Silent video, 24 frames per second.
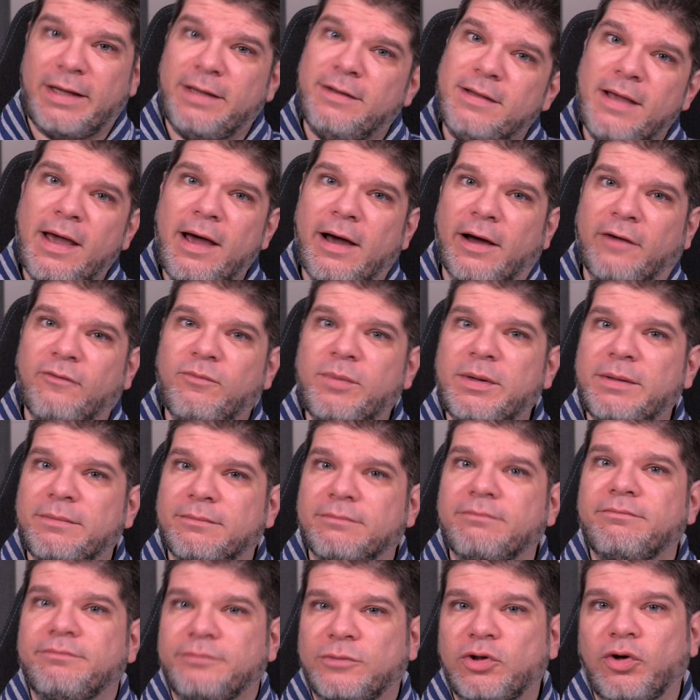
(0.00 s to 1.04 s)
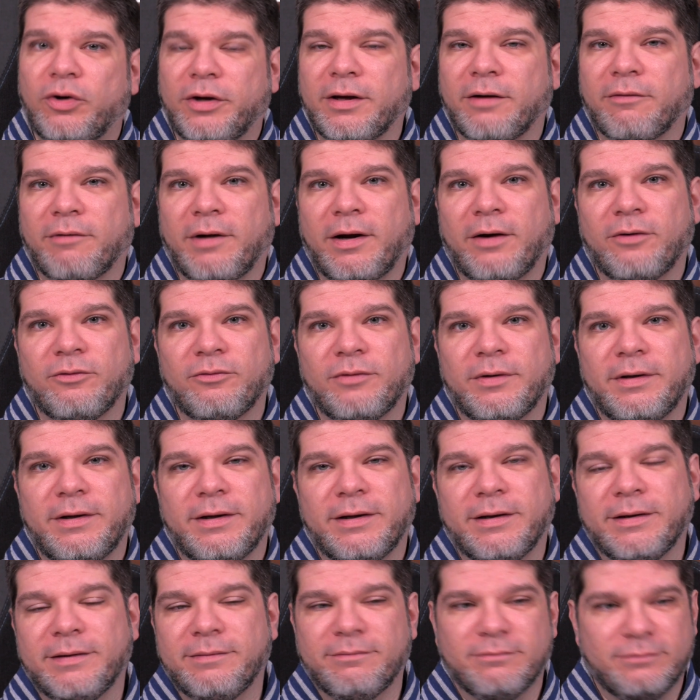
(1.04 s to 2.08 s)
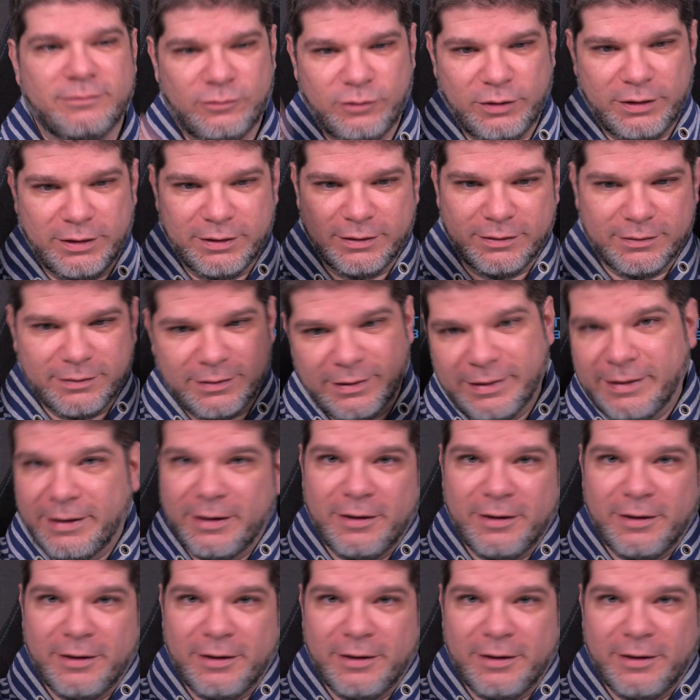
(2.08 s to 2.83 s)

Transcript: And yeah, I've been toying around with the with the